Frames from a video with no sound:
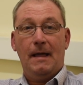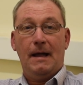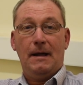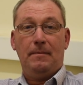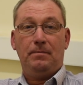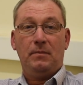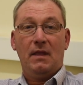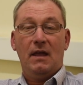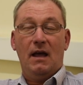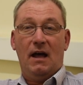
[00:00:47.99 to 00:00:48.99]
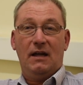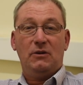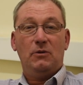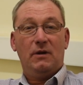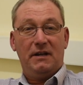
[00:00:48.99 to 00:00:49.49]
I
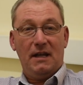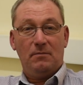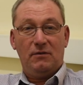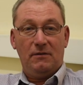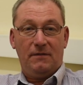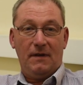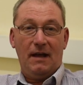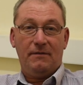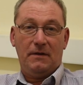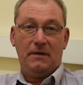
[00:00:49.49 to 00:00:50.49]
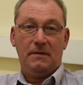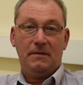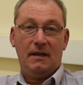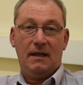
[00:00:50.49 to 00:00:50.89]
do a number of other